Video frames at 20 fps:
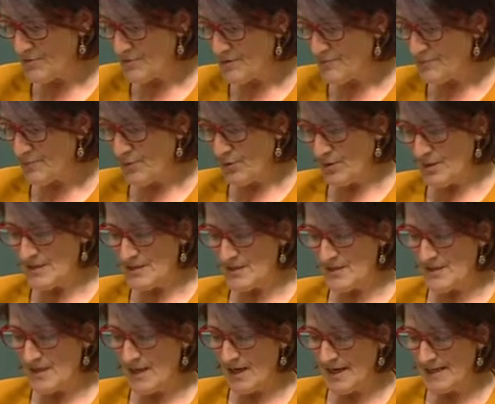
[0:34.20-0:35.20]
was poorly
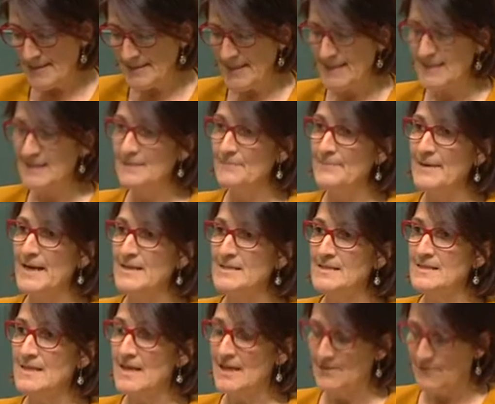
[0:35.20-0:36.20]
designed and in a bad
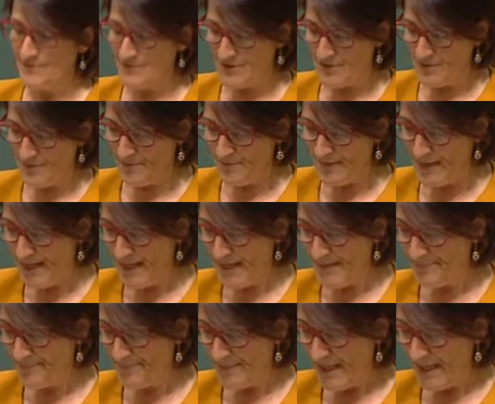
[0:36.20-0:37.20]
state of disrepair.